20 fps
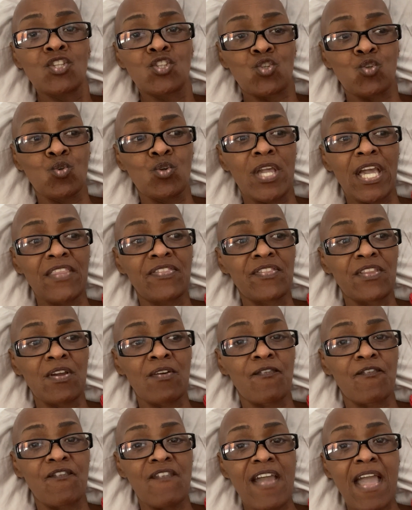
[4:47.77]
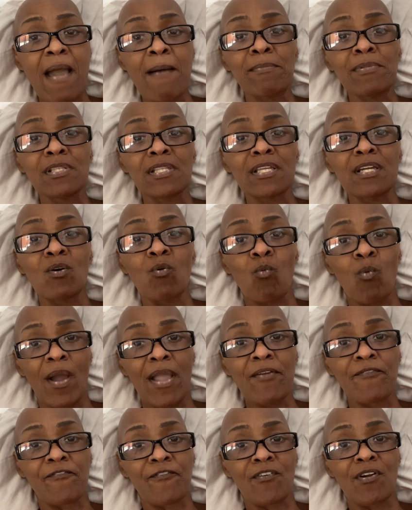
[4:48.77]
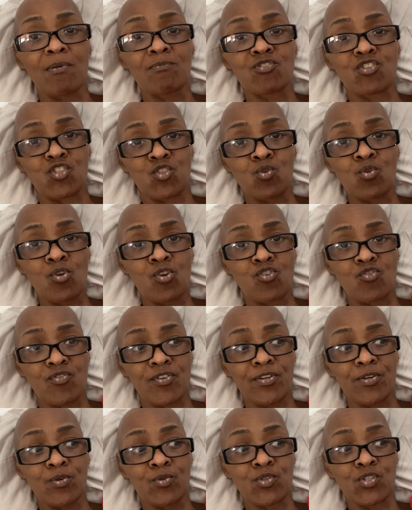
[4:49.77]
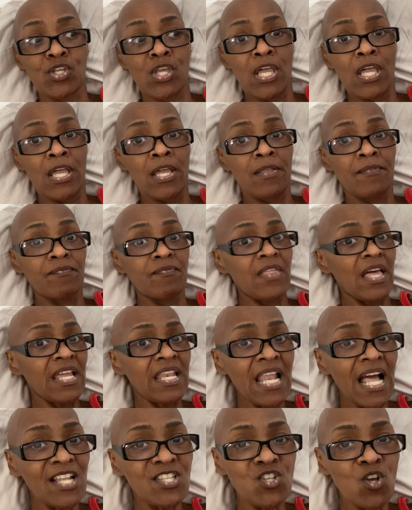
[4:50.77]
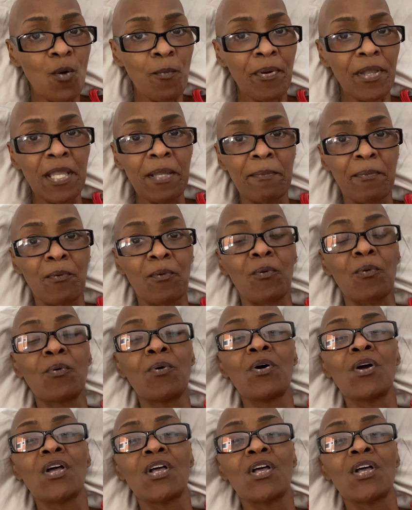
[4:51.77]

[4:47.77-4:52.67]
to get their family away from shooter drills, they're not your people.